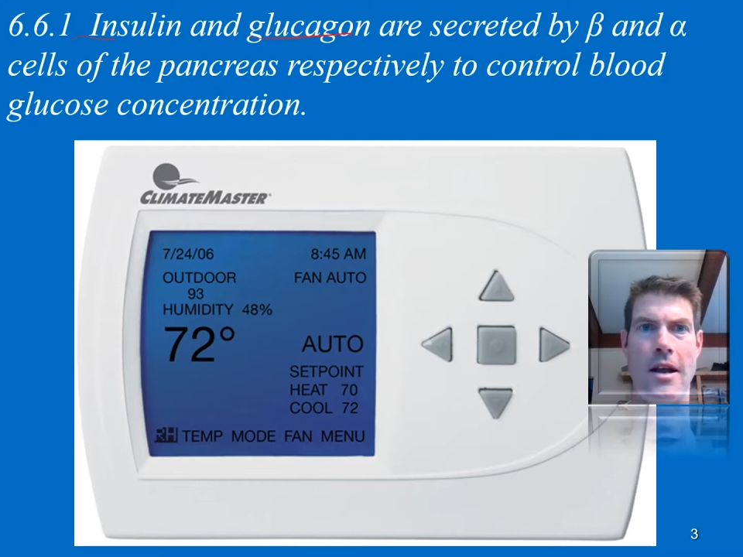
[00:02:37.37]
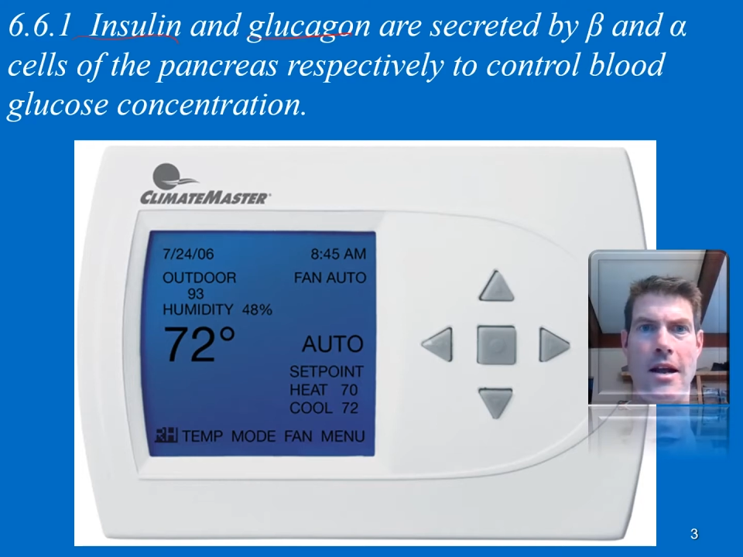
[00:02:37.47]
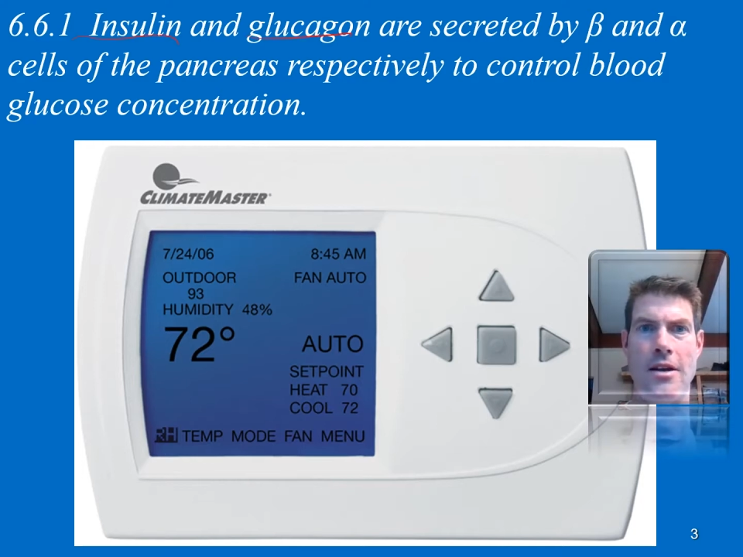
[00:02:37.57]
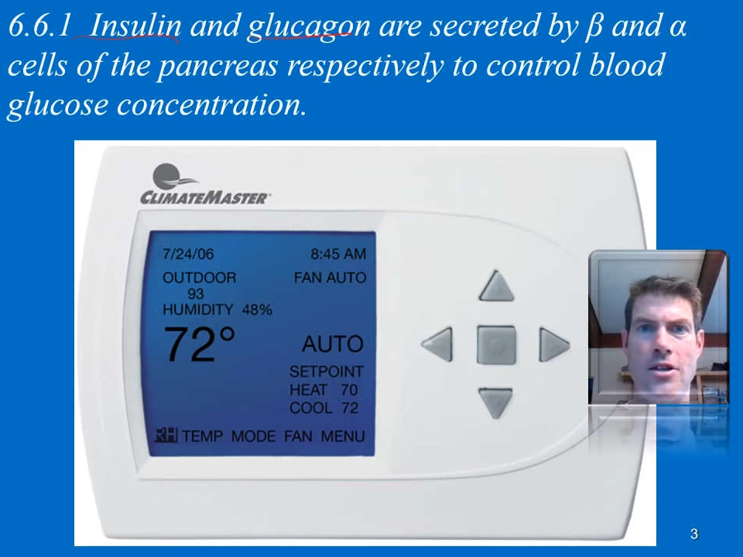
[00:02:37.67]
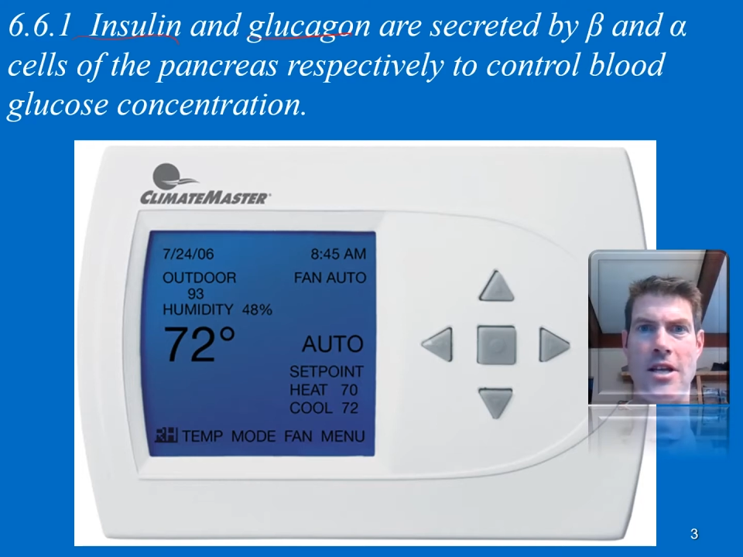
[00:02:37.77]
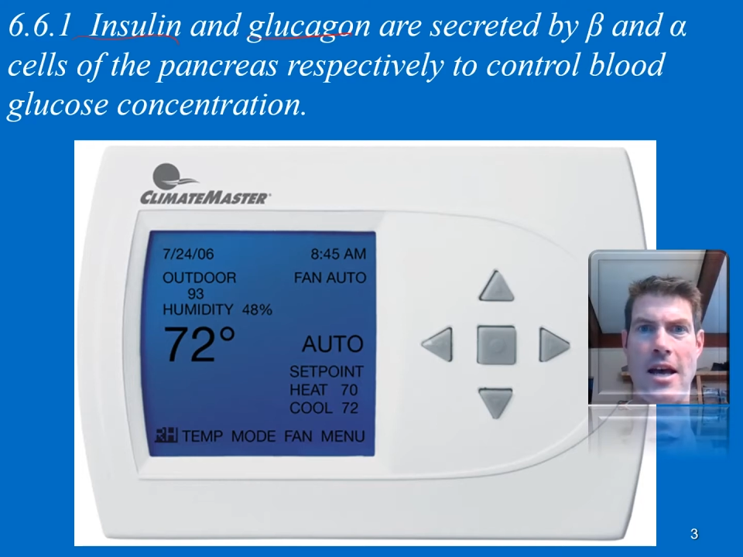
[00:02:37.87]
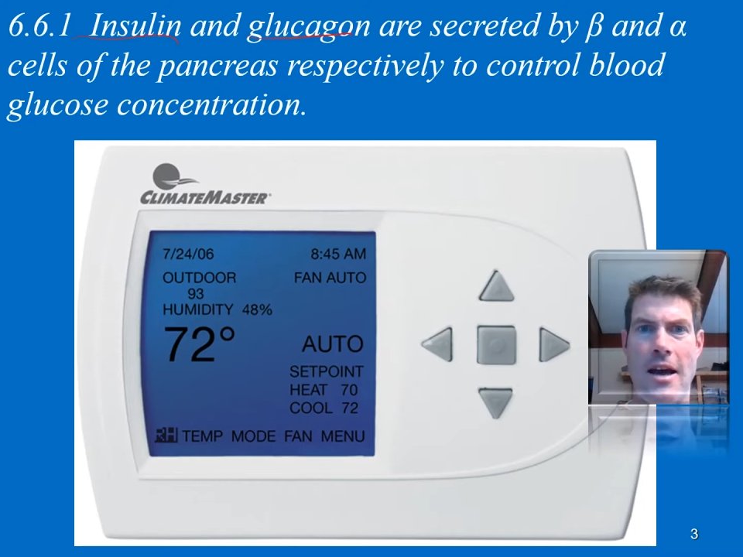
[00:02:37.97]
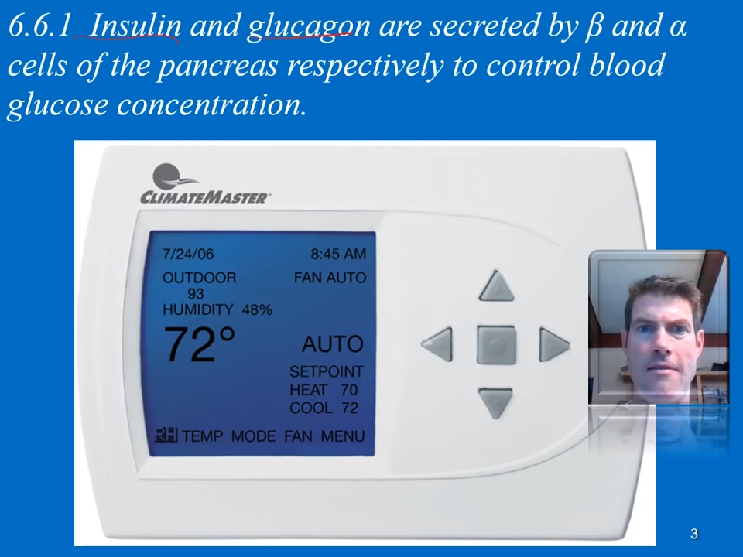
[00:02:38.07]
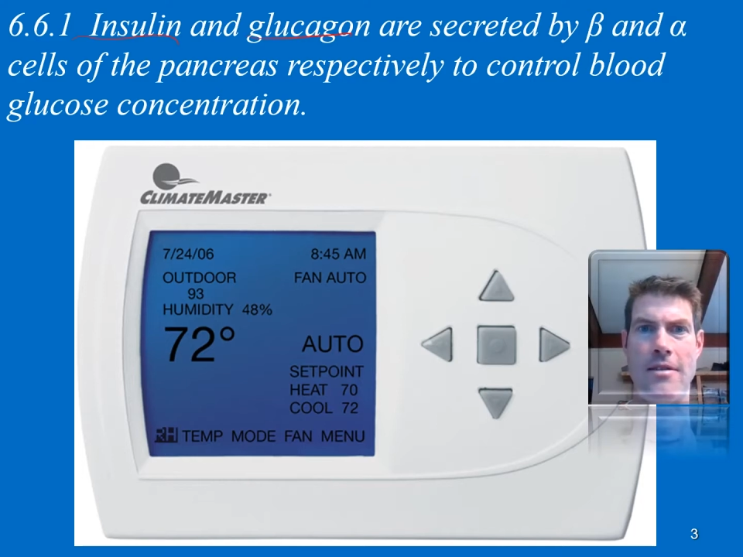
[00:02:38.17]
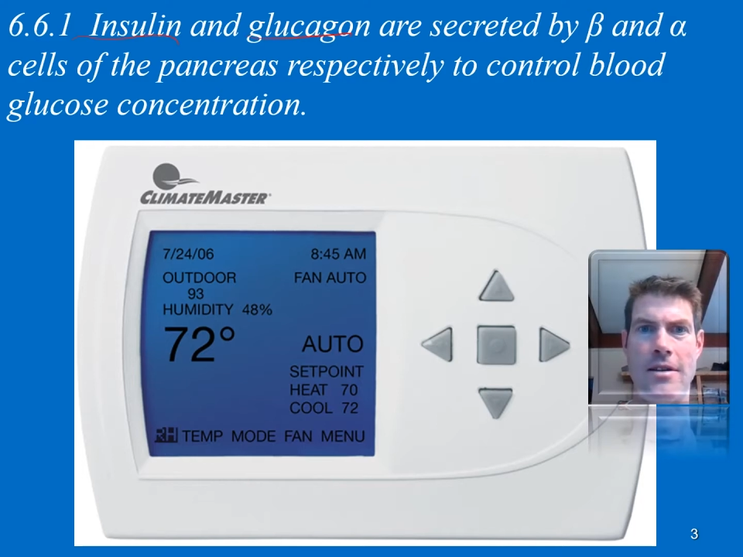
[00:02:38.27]
and I just
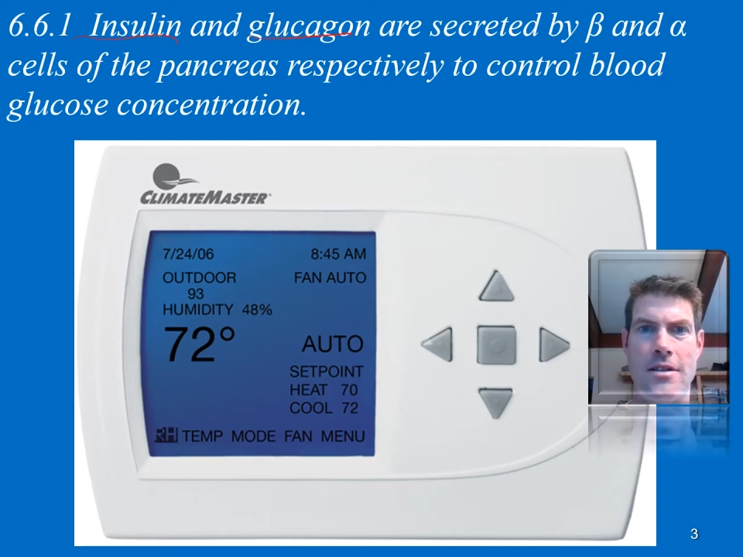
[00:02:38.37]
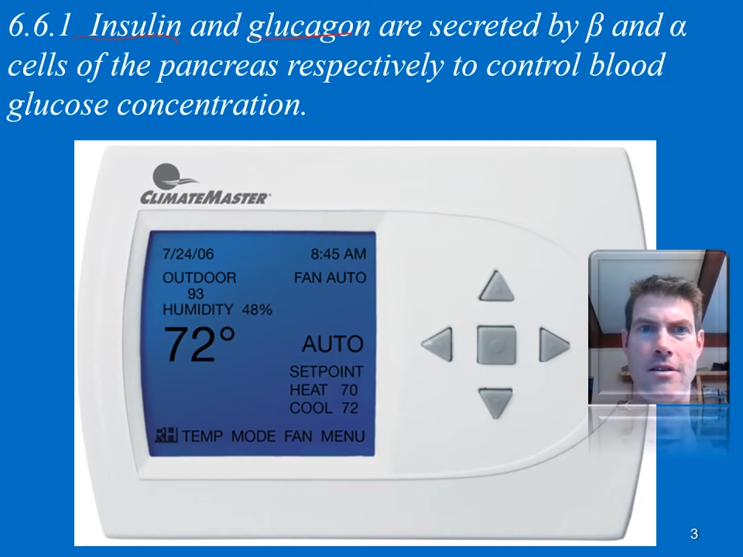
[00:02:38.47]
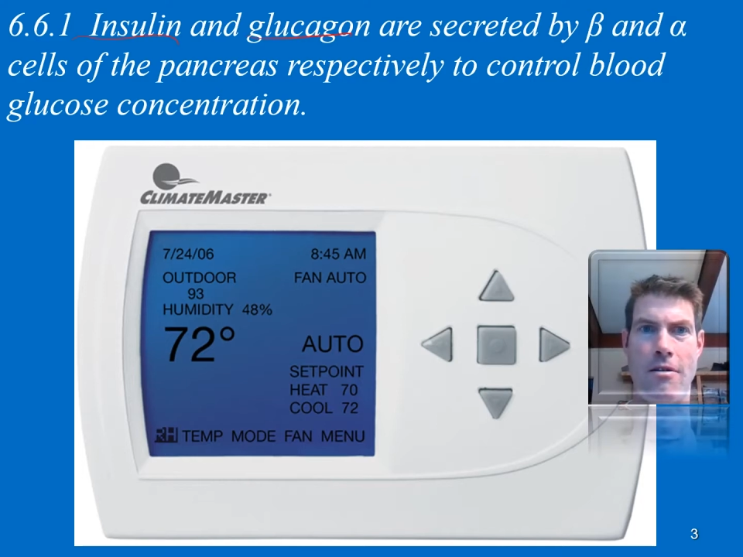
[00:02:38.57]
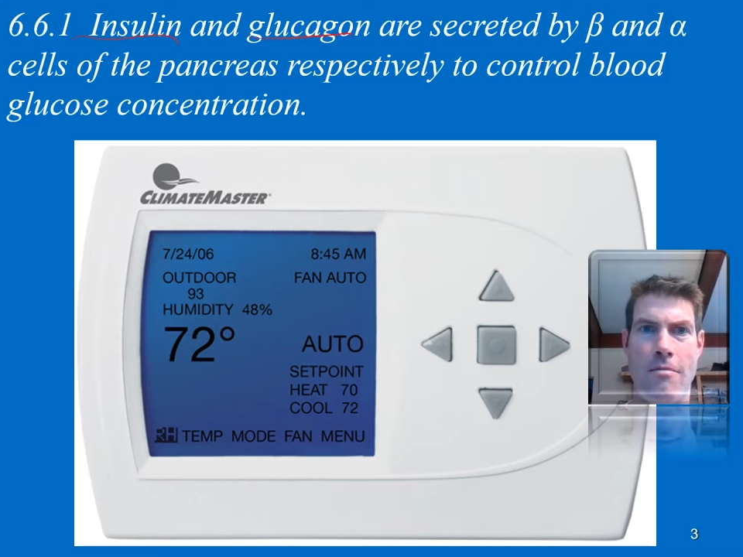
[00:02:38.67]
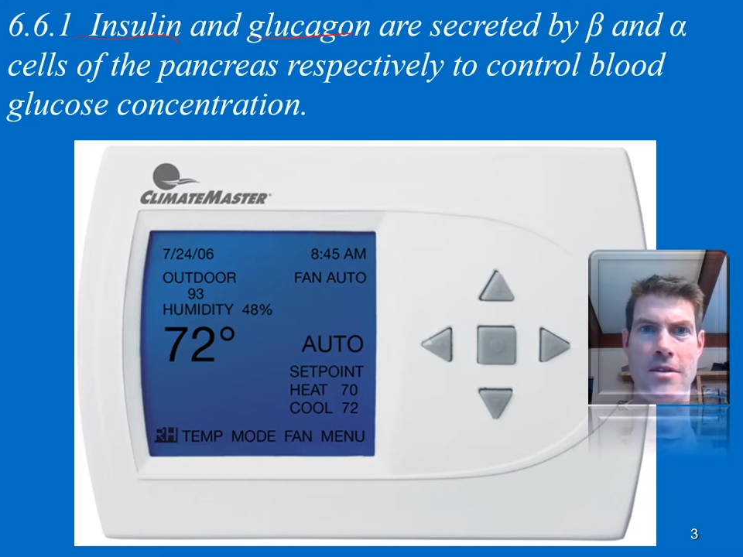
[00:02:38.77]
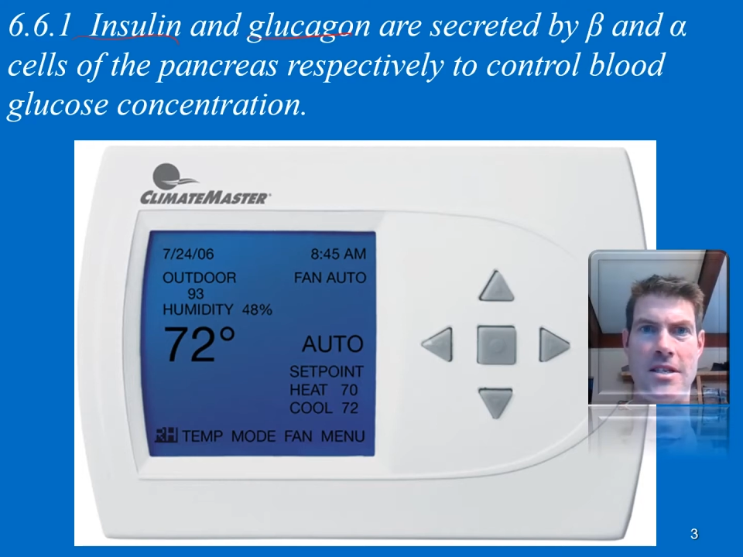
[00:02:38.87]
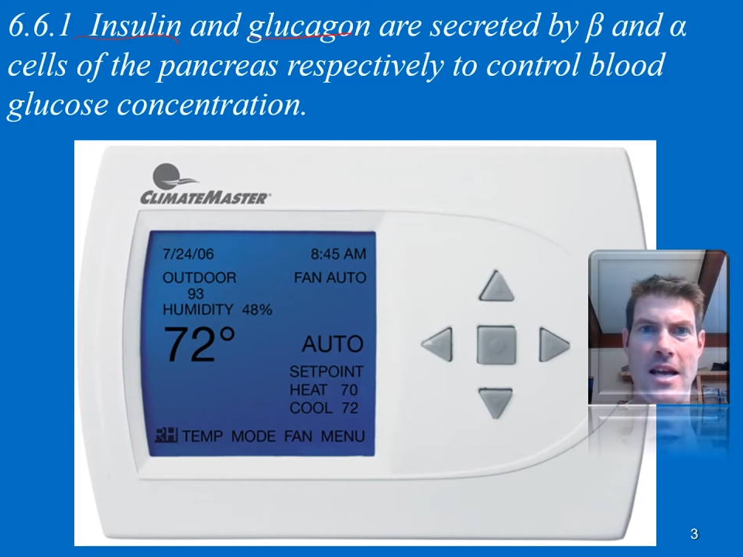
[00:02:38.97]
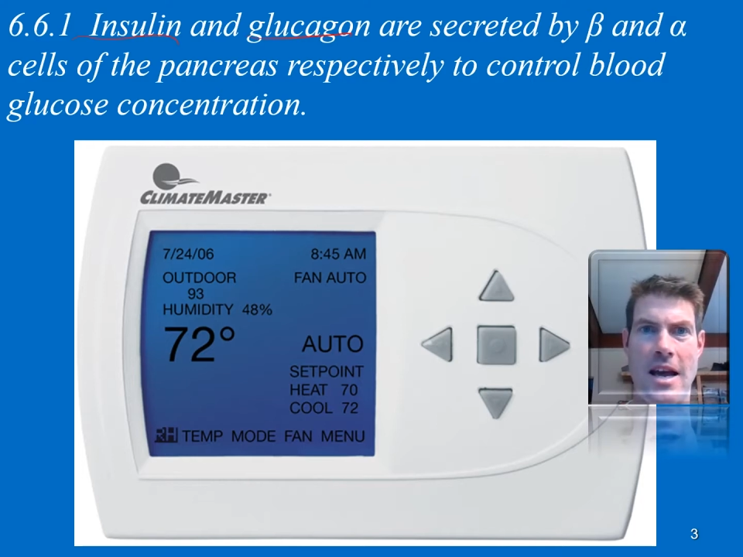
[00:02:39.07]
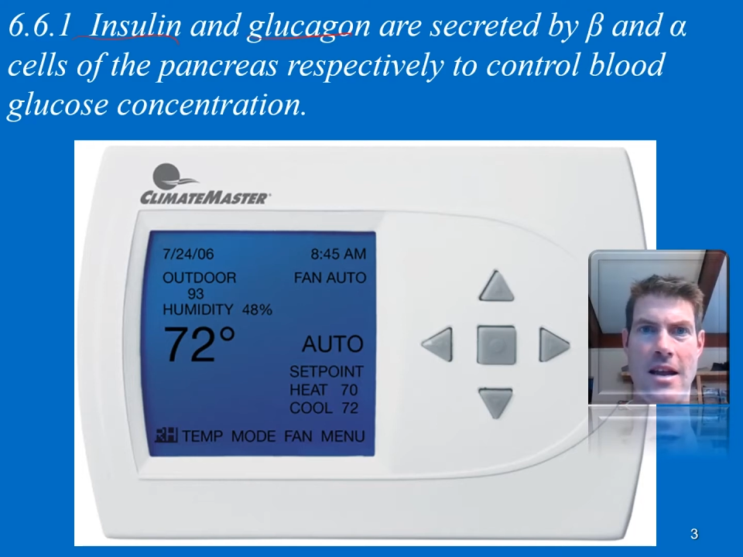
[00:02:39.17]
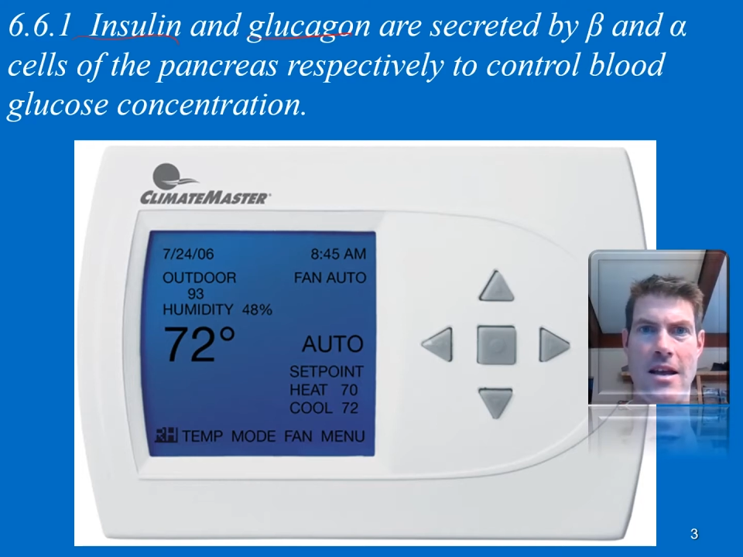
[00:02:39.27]
have this
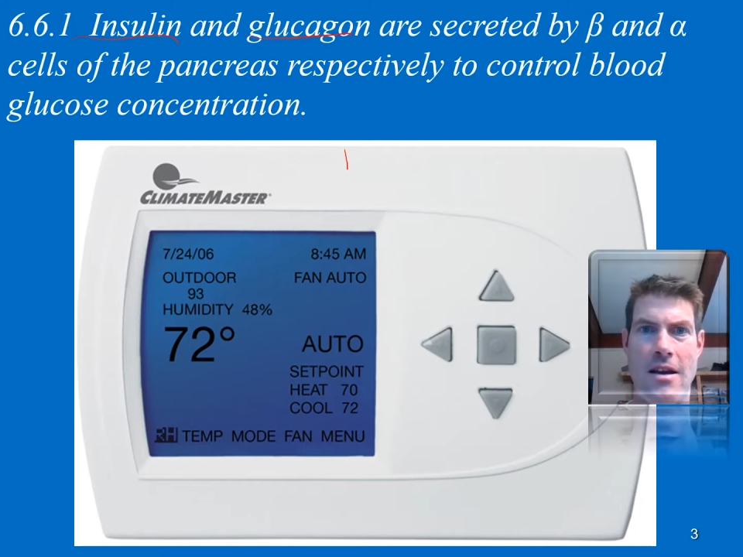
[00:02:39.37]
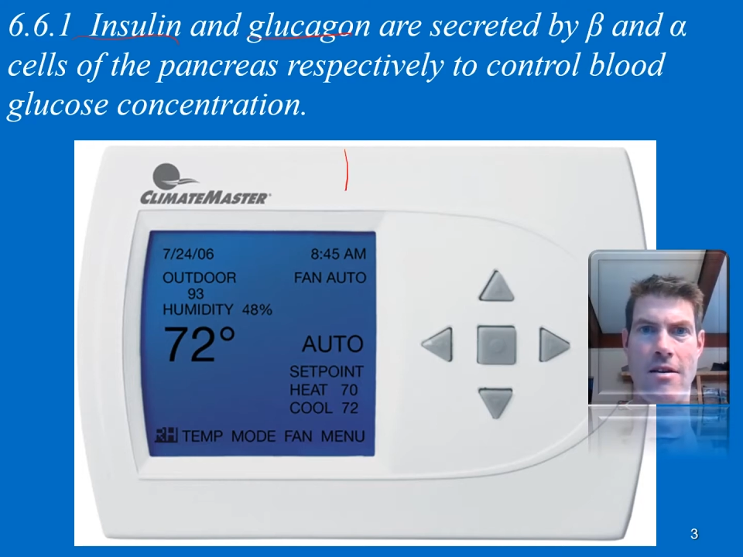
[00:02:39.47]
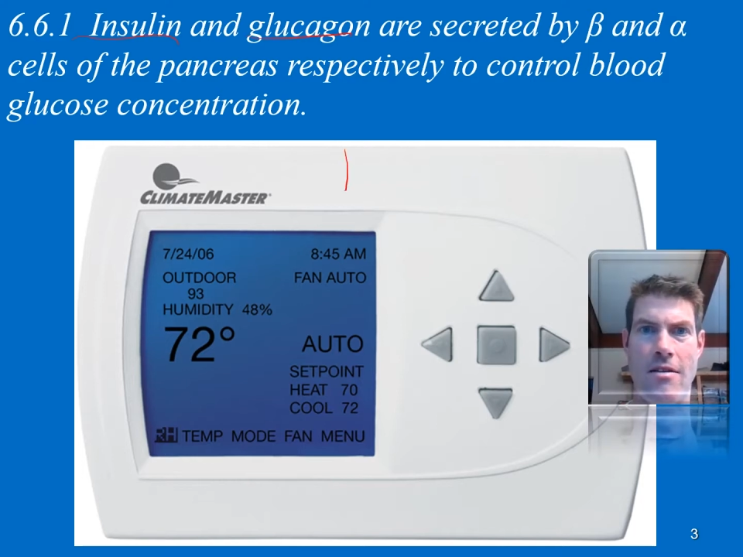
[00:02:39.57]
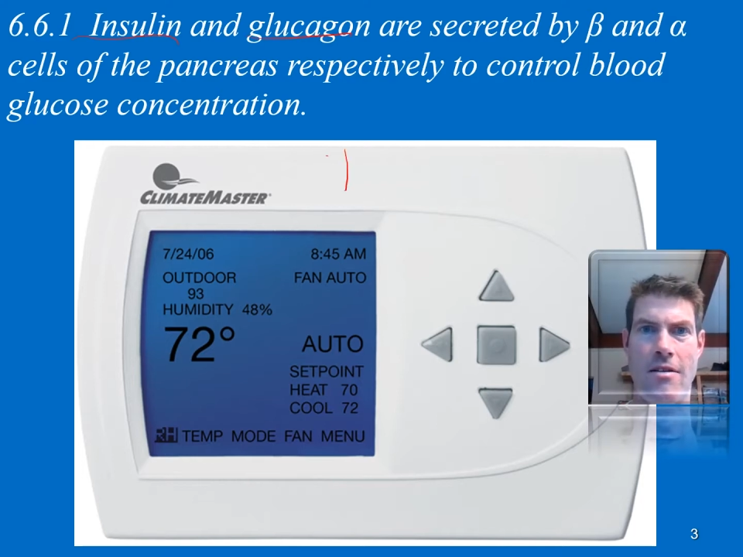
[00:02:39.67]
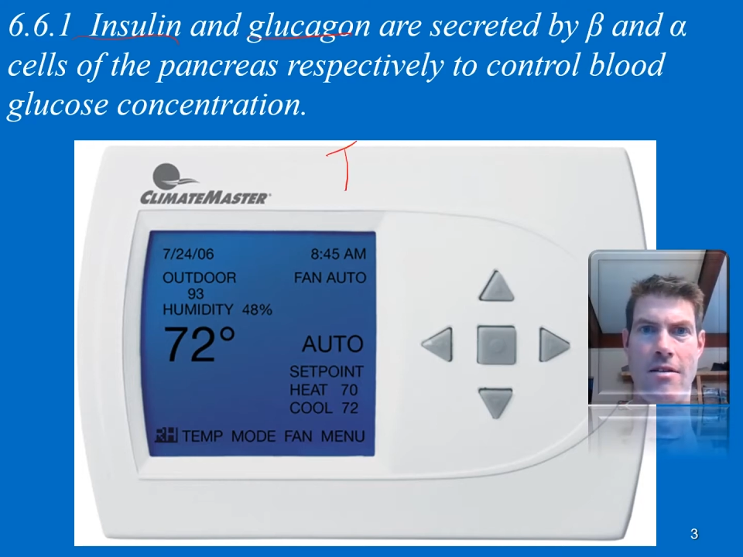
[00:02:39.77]
thermostat here